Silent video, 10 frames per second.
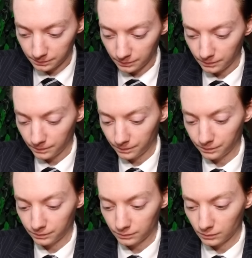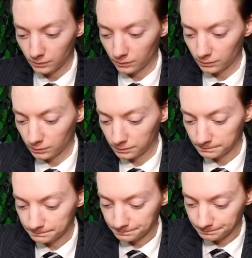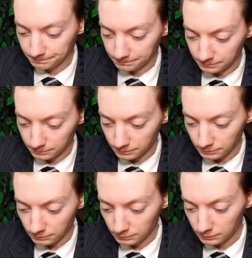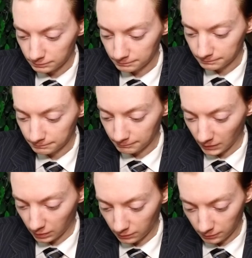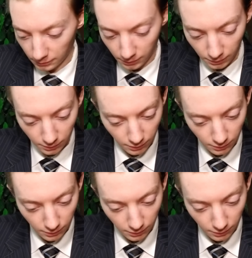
No one is speaking in this clip.